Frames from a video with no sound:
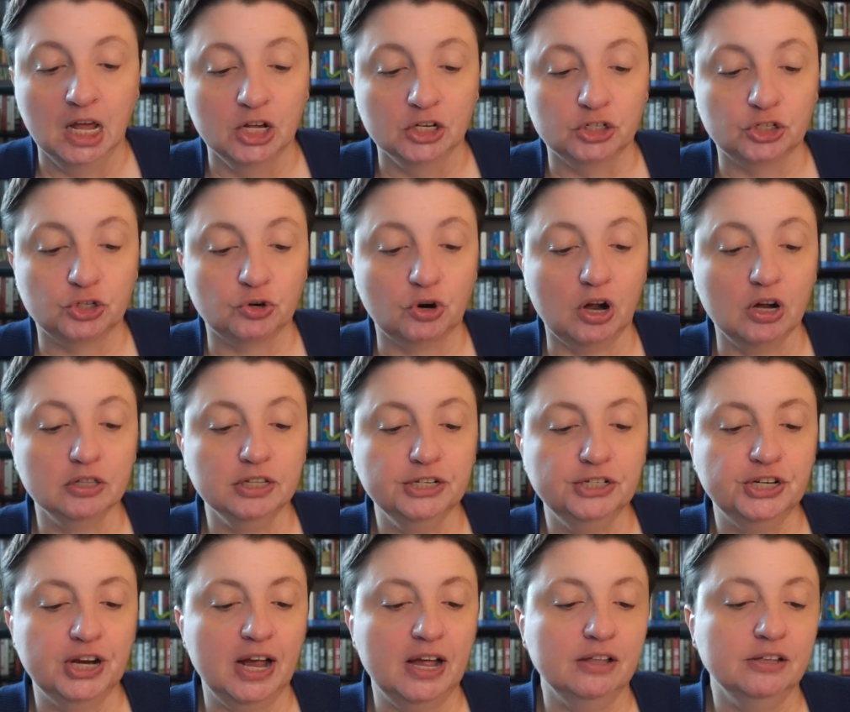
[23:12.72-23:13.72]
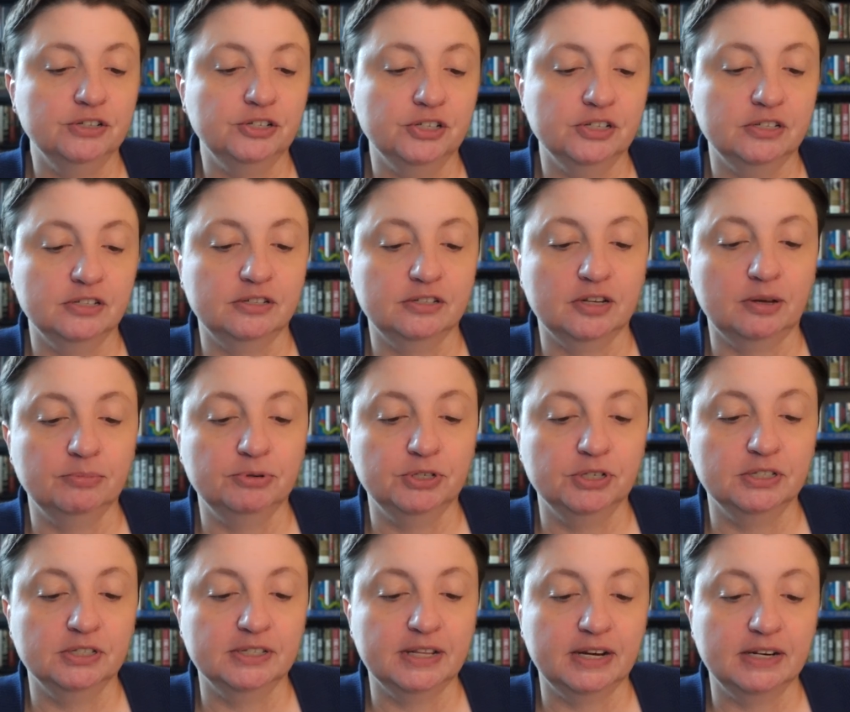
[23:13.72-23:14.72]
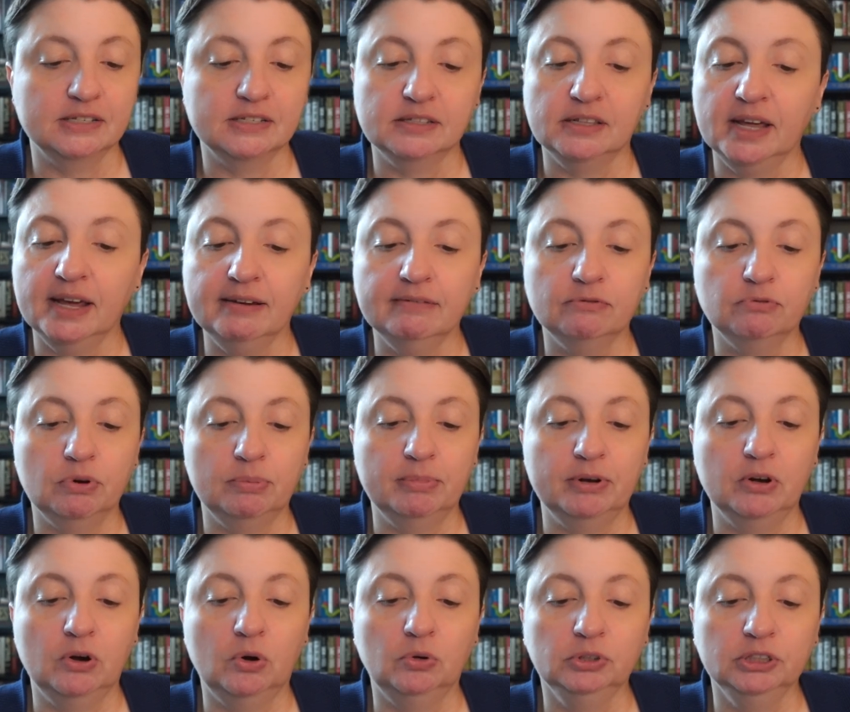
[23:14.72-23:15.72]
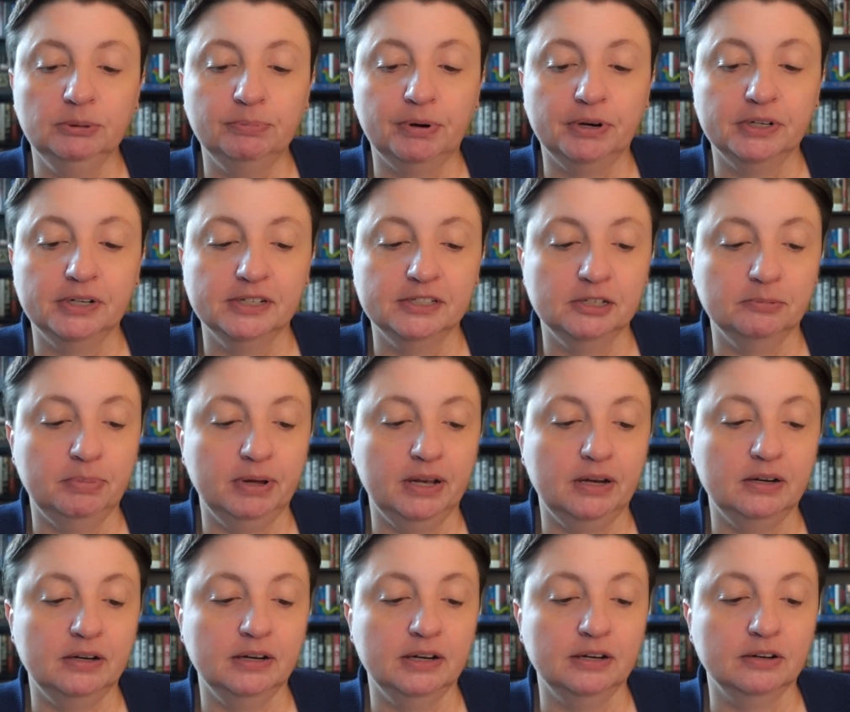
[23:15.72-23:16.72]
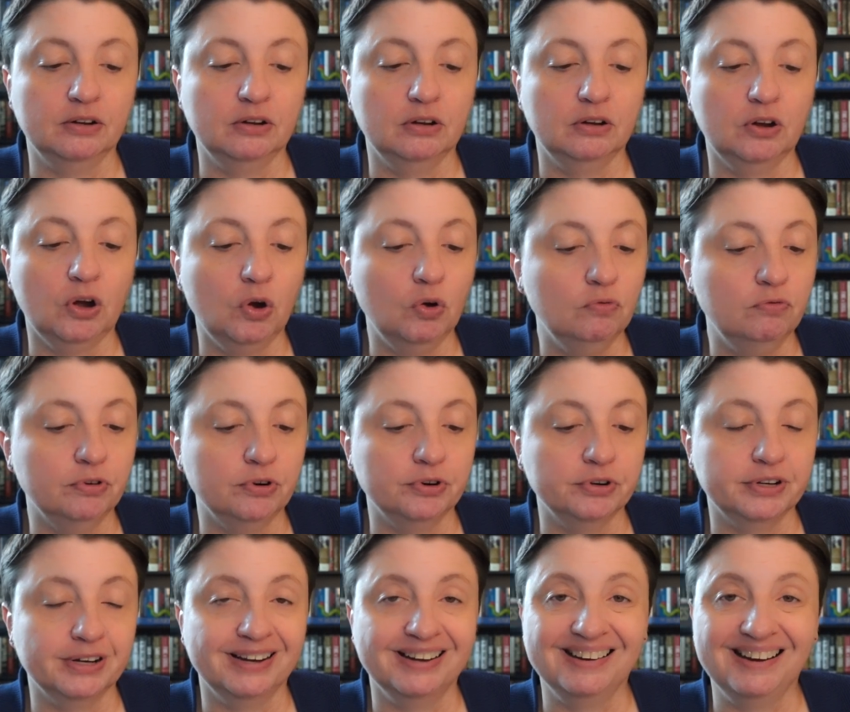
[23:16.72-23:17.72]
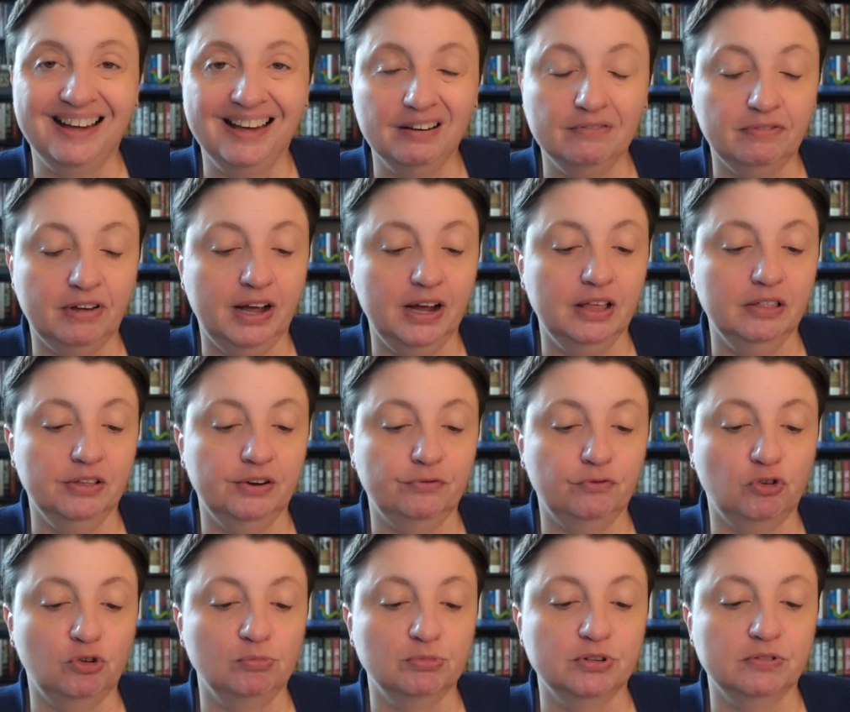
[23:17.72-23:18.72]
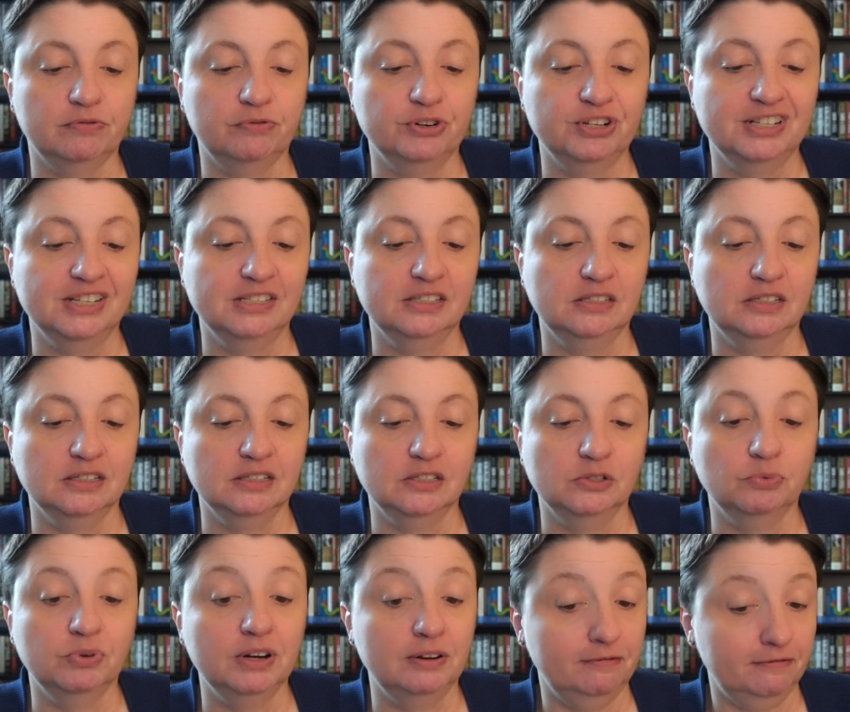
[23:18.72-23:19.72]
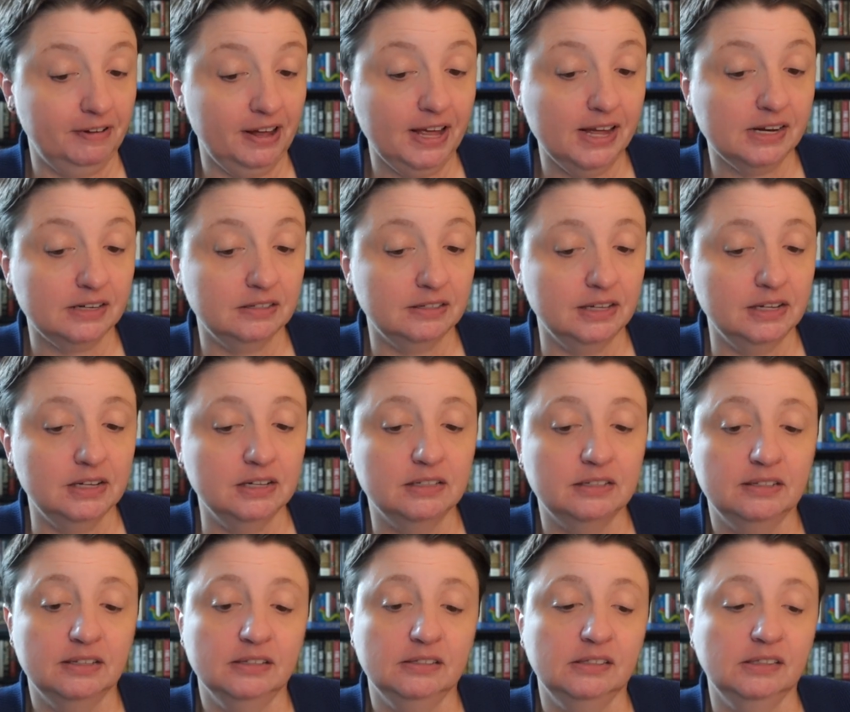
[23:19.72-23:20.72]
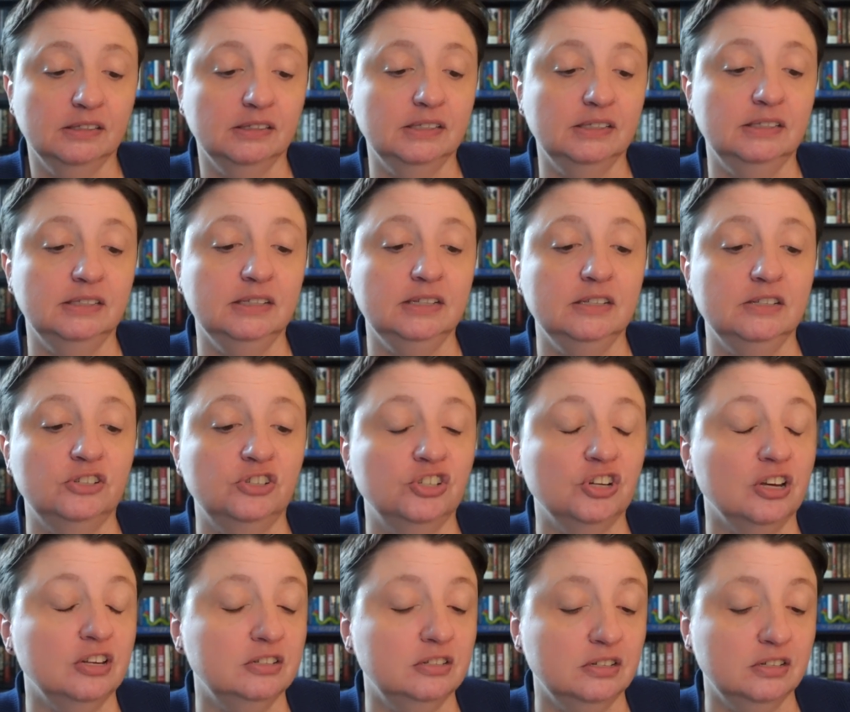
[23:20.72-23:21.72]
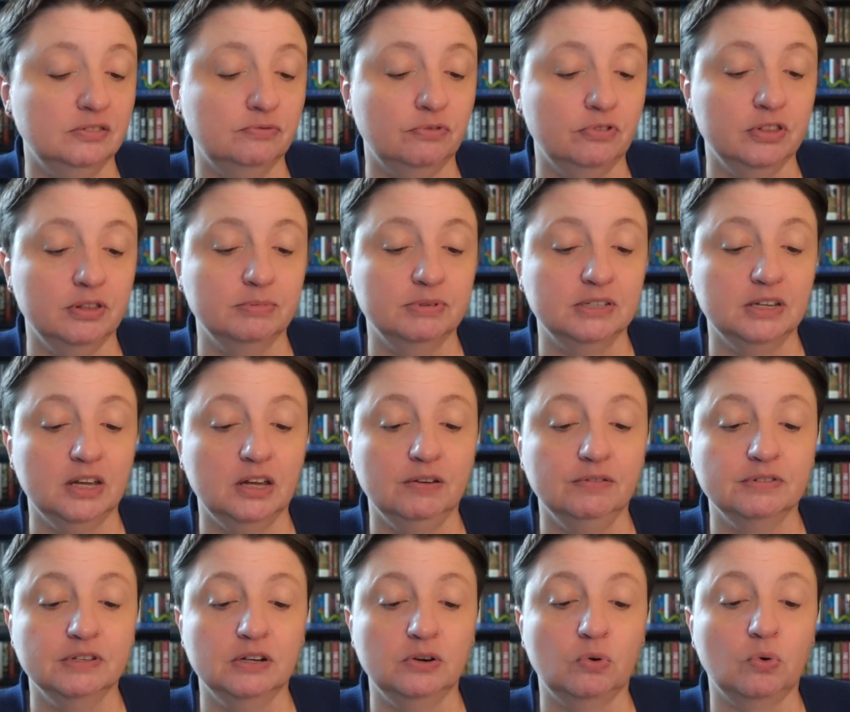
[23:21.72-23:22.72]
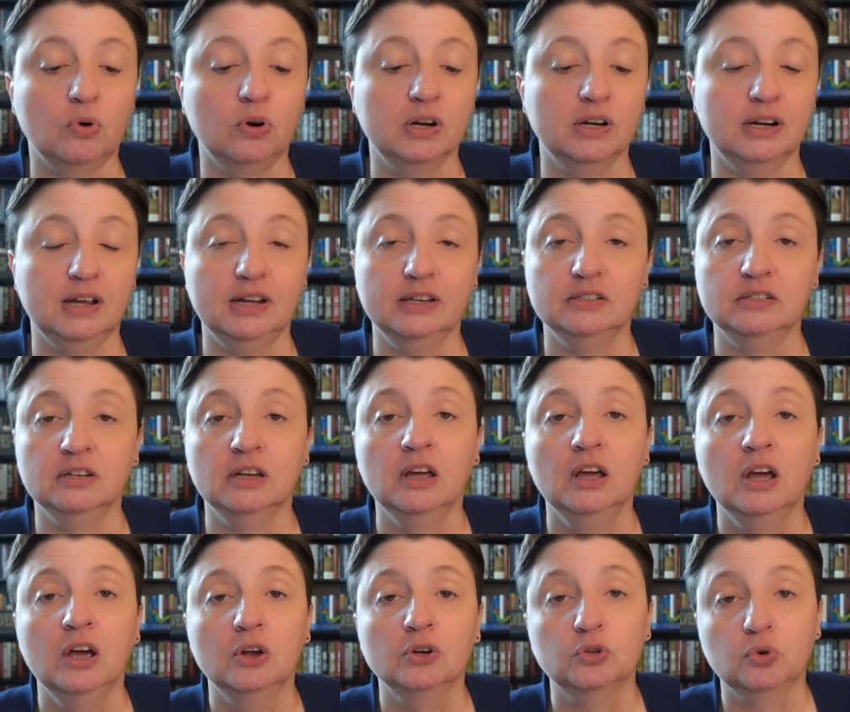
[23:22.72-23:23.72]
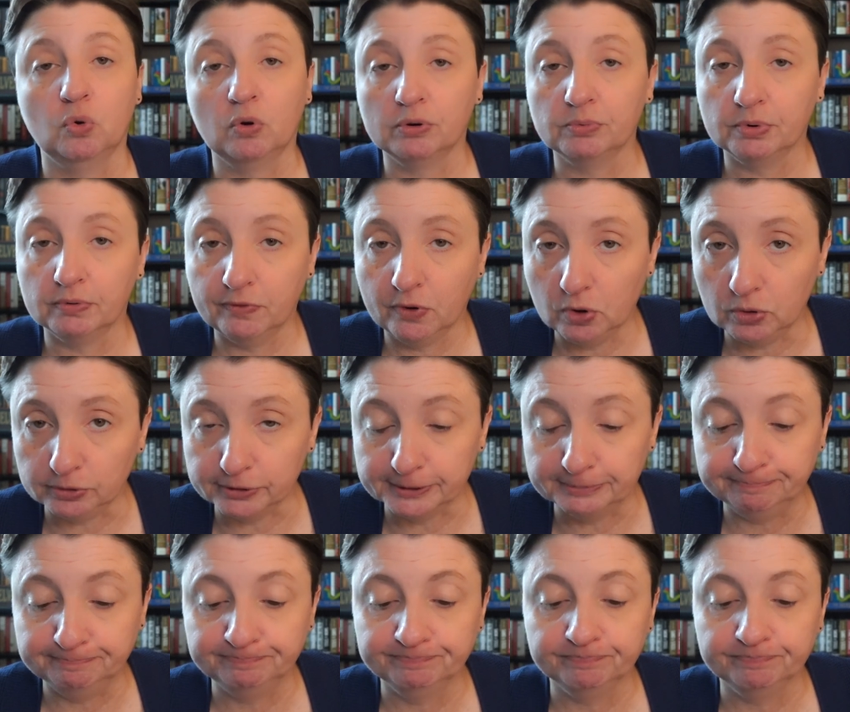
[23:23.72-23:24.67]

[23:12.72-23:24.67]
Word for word: strongly challenges assumptions that enslaved women only participated in covert, nonviolent forms of resistance, when in fact they consistently seized justice for themselves and organized toward revolt.